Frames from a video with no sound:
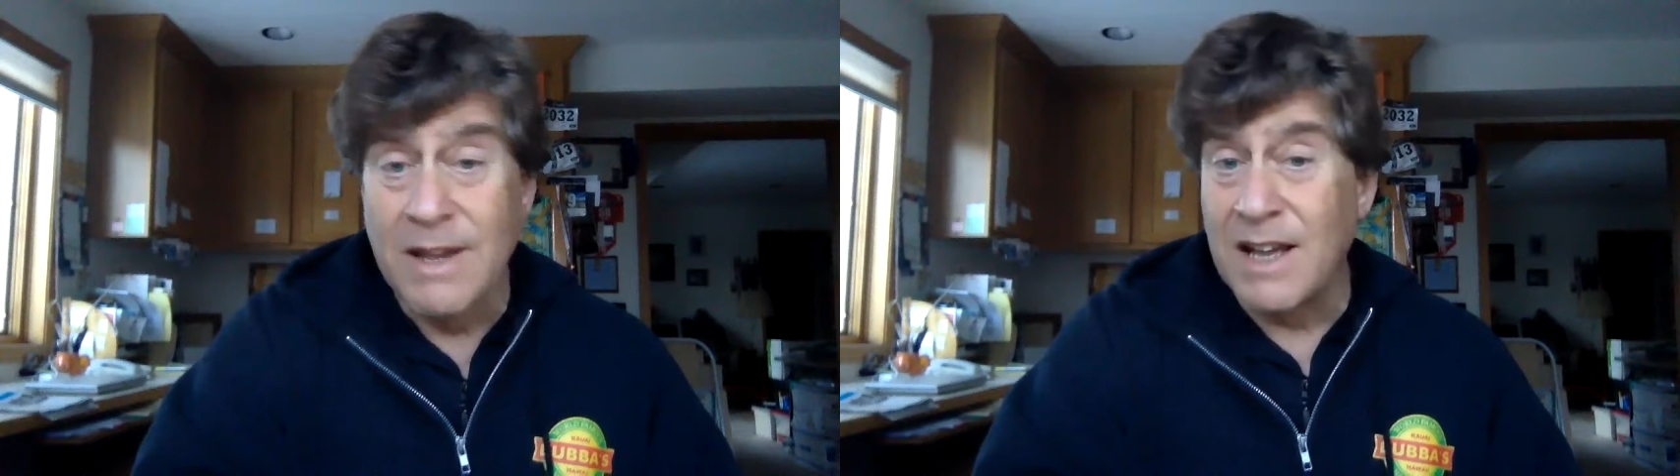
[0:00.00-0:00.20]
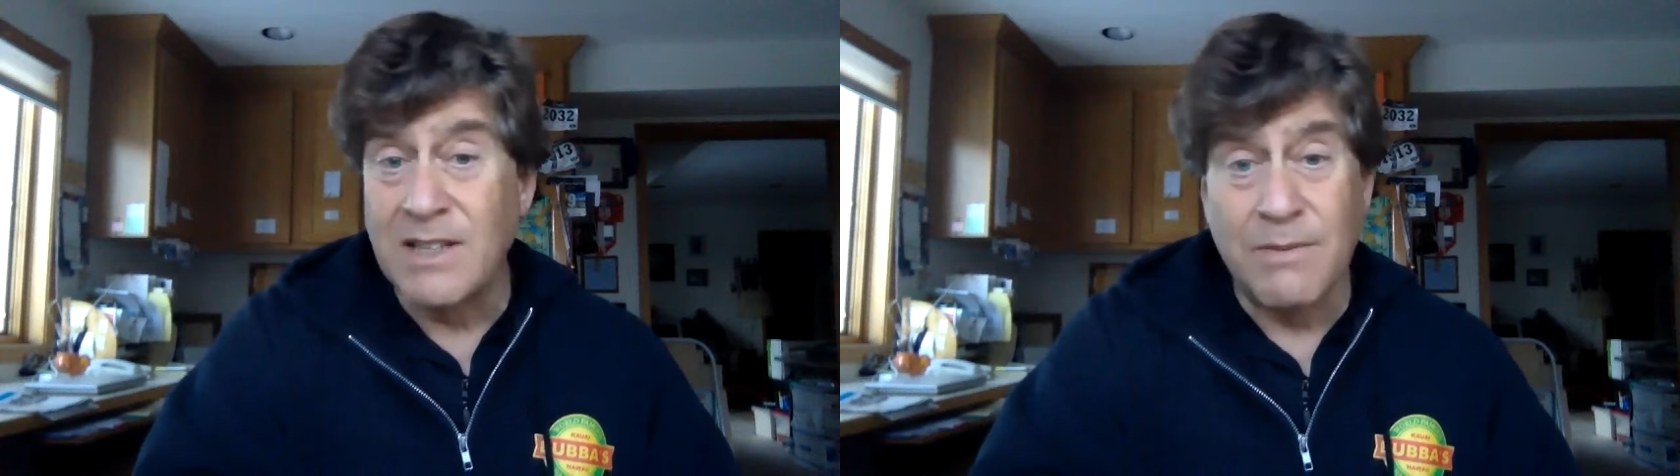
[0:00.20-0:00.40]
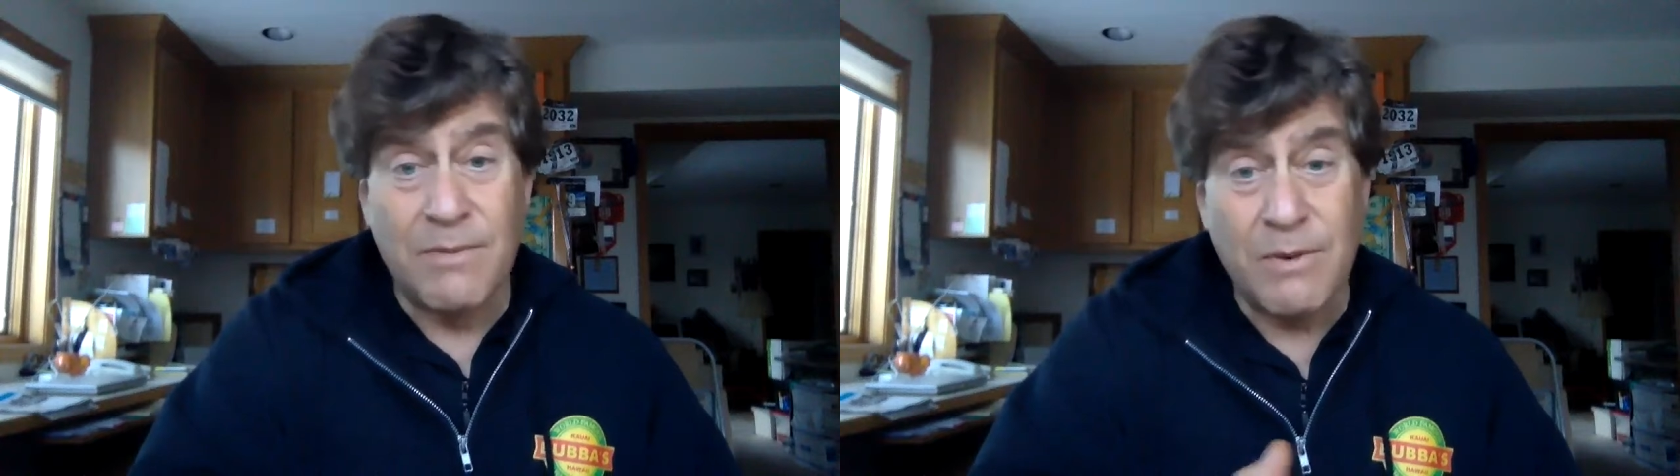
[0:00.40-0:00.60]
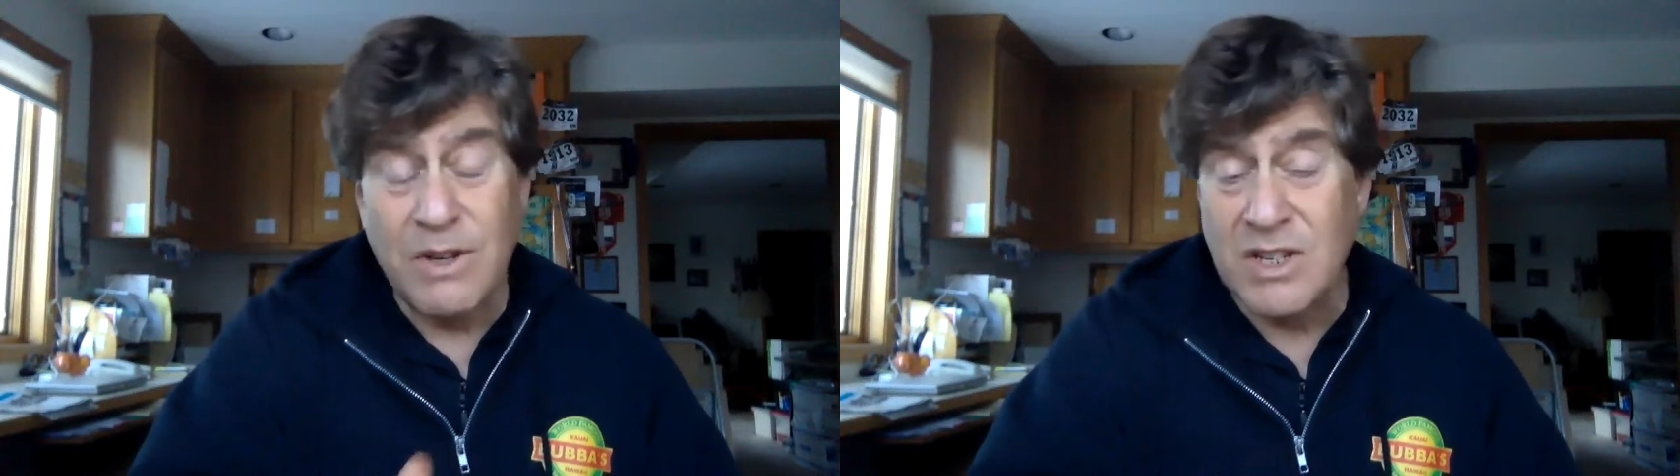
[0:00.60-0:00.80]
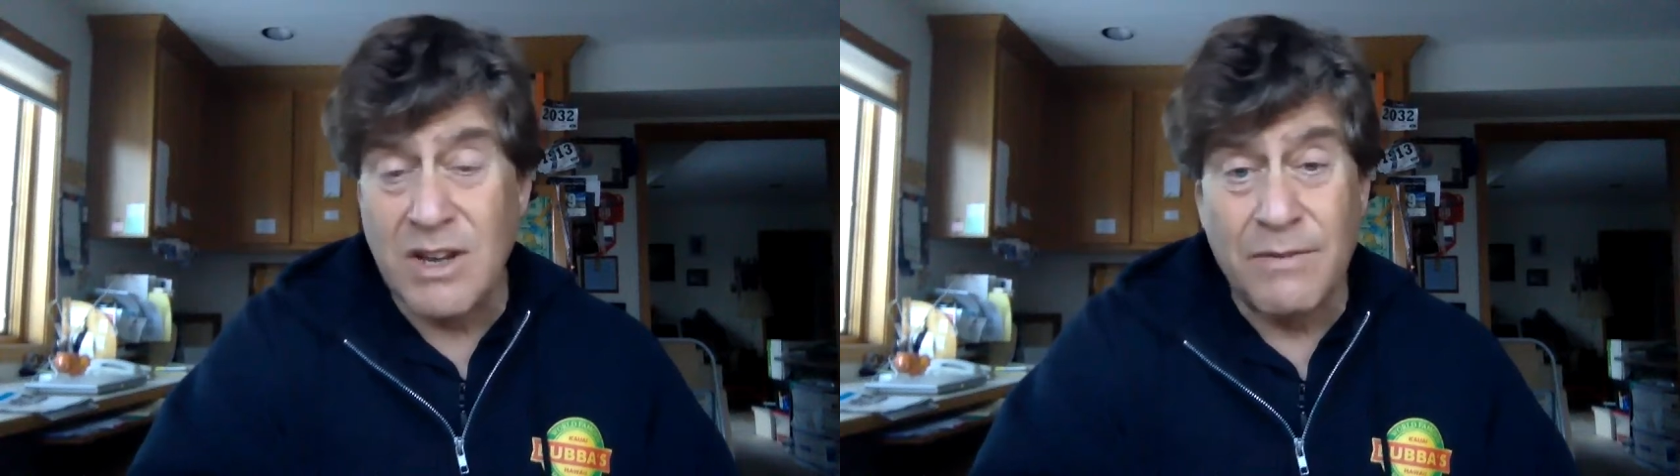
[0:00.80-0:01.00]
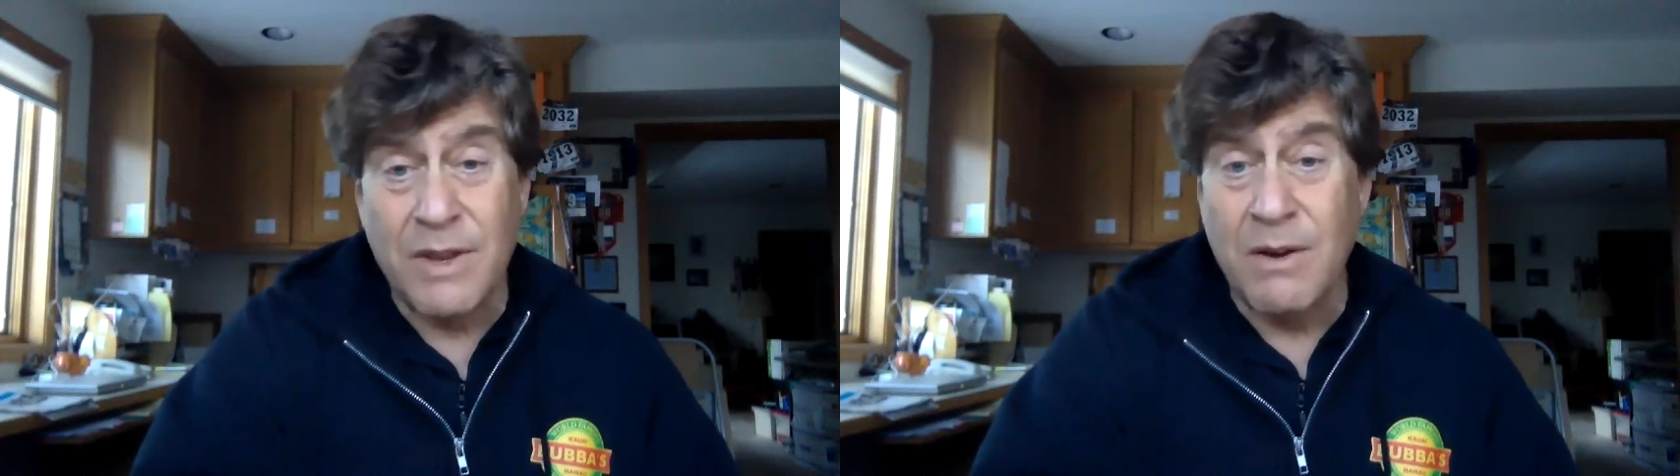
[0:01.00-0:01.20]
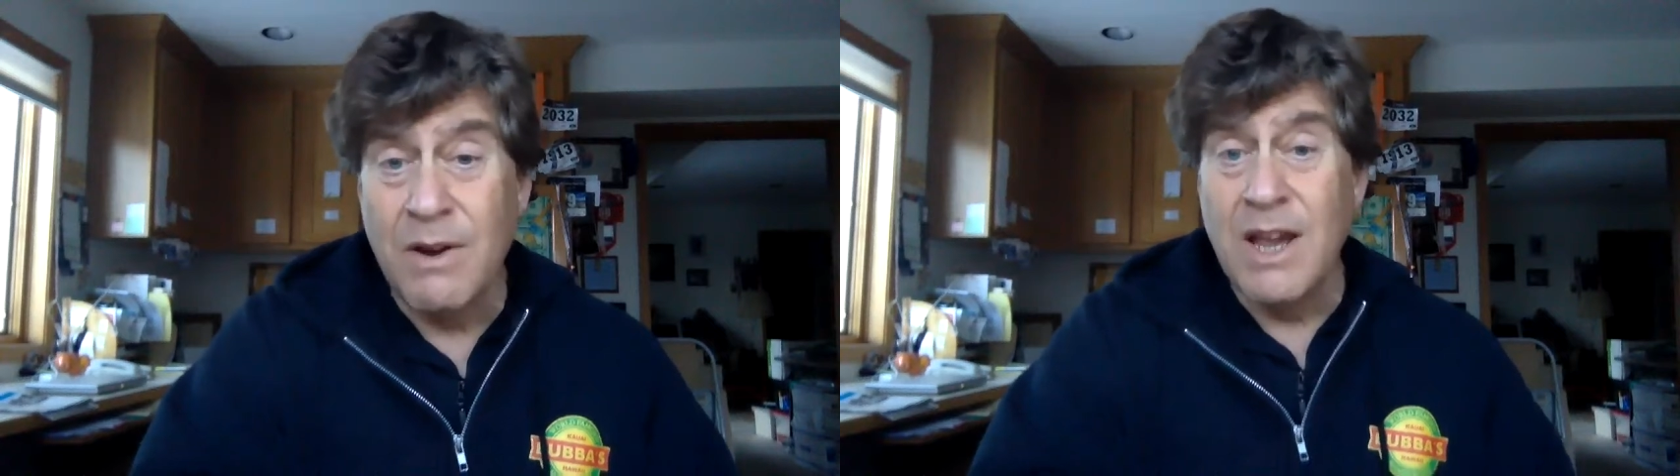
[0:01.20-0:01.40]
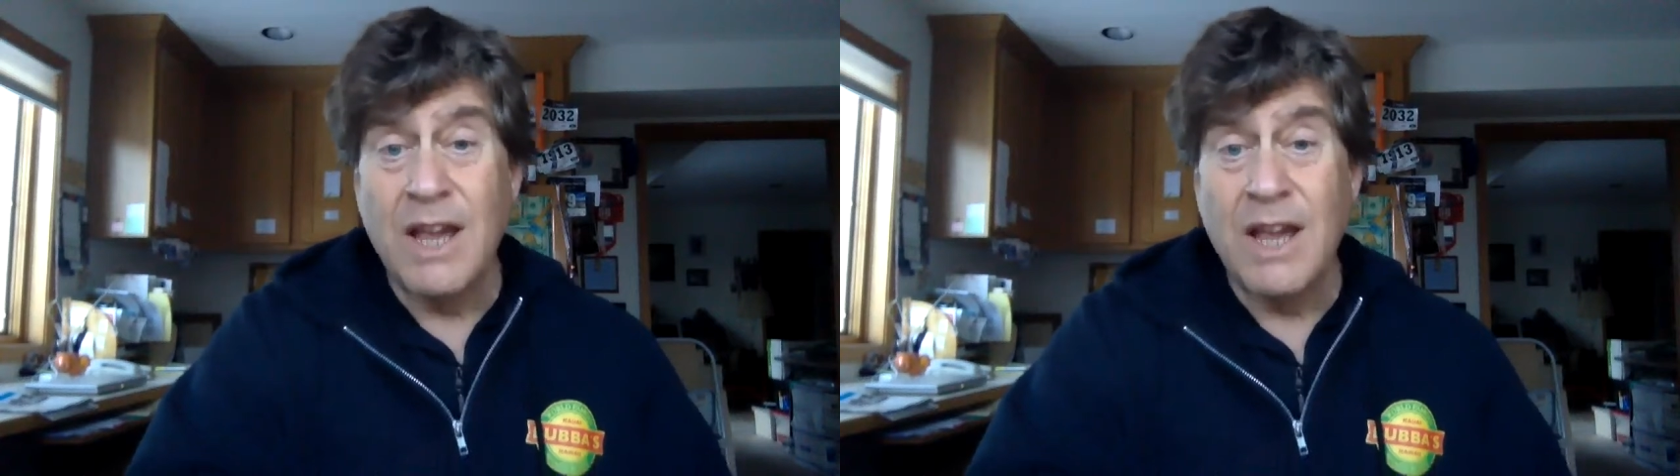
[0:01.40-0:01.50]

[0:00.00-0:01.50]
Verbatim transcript: Got some free stuff there,